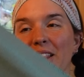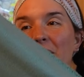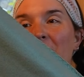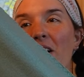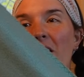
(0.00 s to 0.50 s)

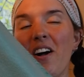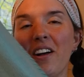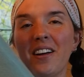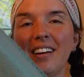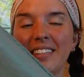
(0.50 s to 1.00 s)

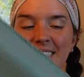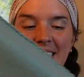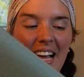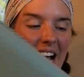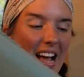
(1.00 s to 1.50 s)
long
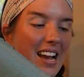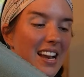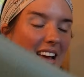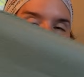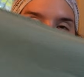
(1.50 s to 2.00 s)

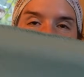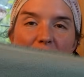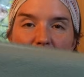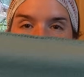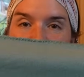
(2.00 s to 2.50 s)
side
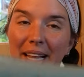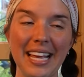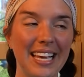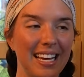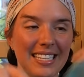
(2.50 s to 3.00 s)
of my
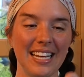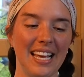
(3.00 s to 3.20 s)
blanket